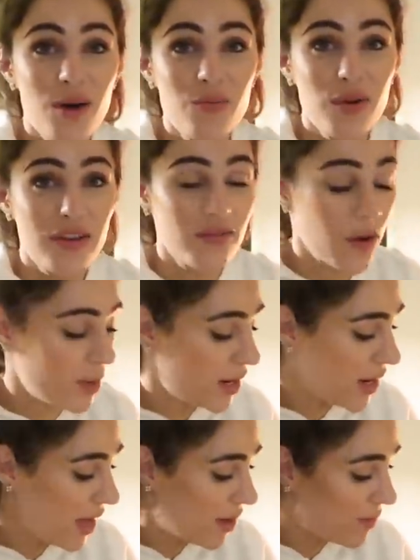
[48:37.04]
when we've not
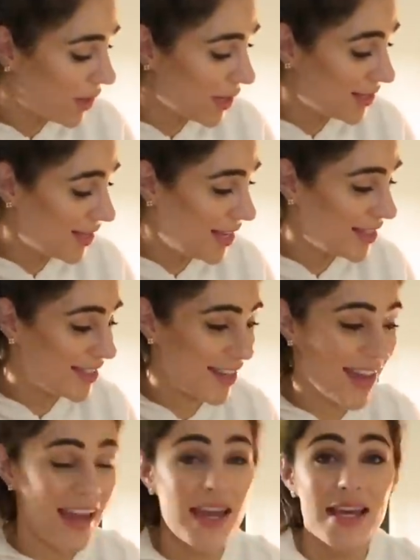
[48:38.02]
been here because
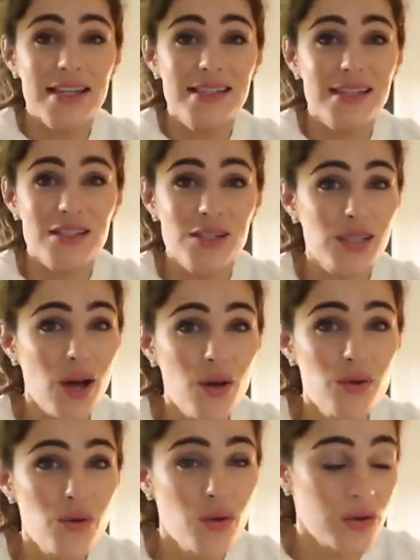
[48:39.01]
he's so
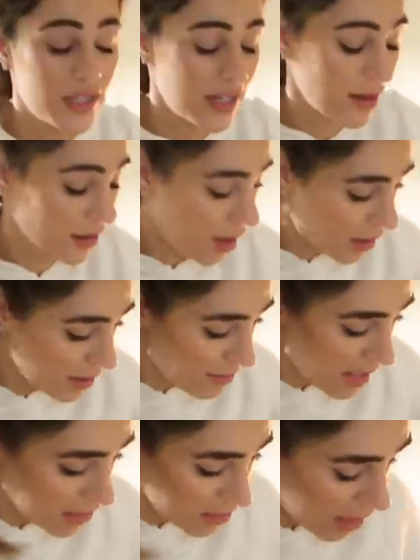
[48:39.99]
naughty. I can't
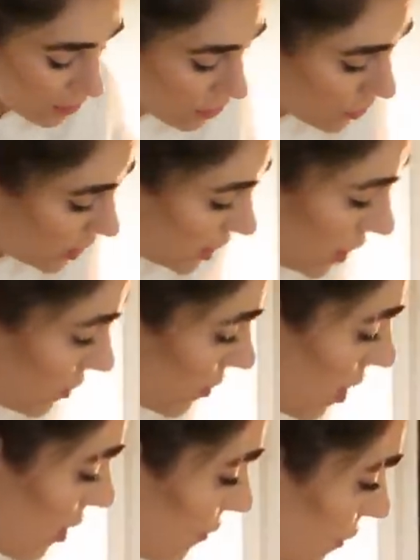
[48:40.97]
imagine how naughty you
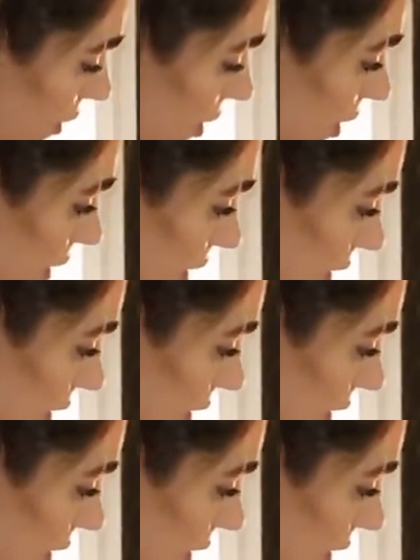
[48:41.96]
are for